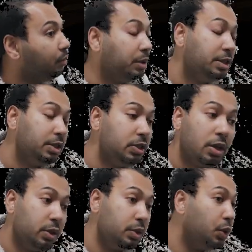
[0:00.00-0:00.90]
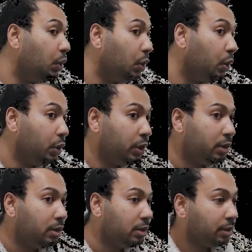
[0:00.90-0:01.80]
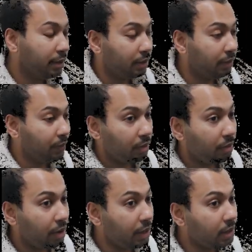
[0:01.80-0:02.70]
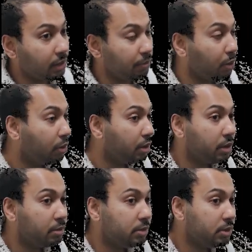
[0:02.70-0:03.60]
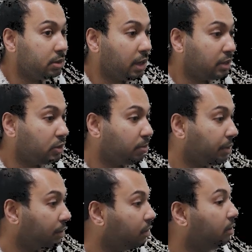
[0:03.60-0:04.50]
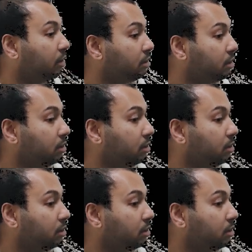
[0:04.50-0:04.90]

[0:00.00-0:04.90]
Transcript: which is not good if you're running other programs or desktop recorder.